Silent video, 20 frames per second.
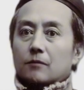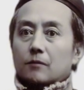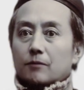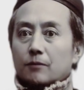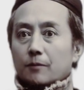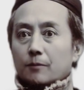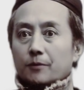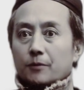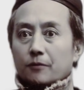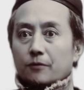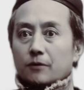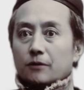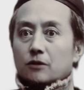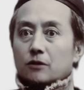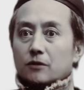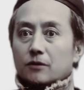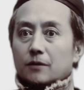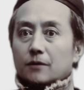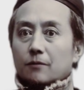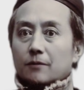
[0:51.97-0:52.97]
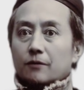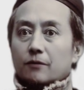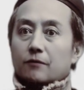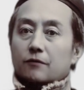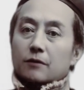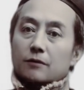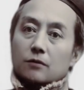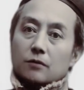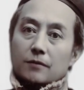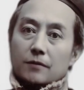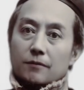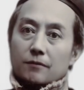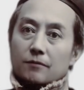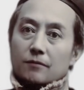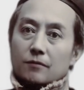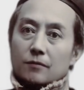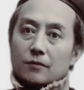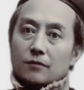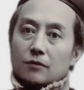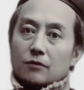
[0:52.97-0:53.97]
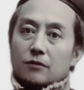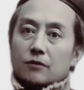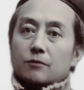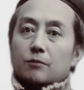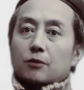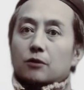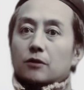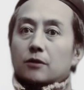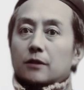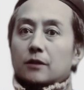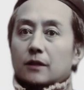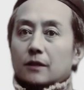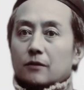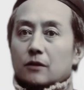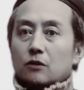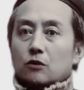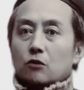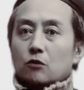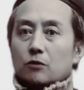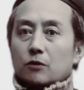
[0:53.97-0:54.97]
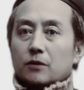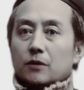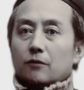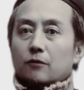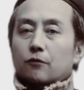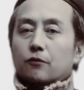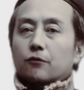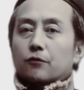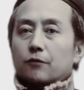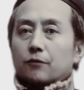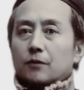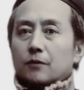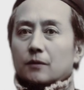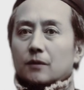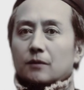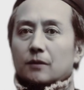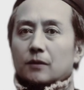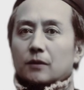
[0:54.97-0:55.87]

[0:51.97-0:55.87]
Their provisions having failed them, his party had to go without food,